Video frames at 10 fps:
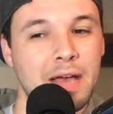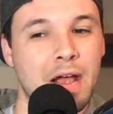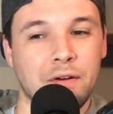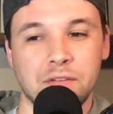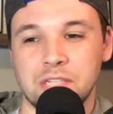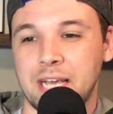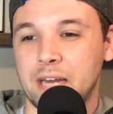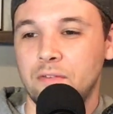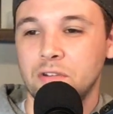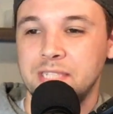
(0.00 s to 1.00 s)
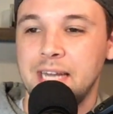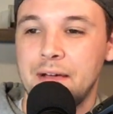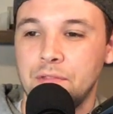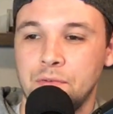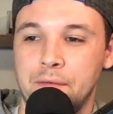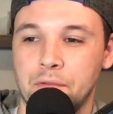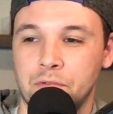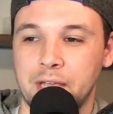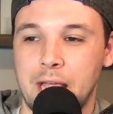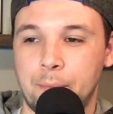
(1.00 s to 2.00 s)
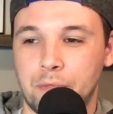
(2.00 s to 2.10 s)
Ariel Sandoval did have a 3-for-3 game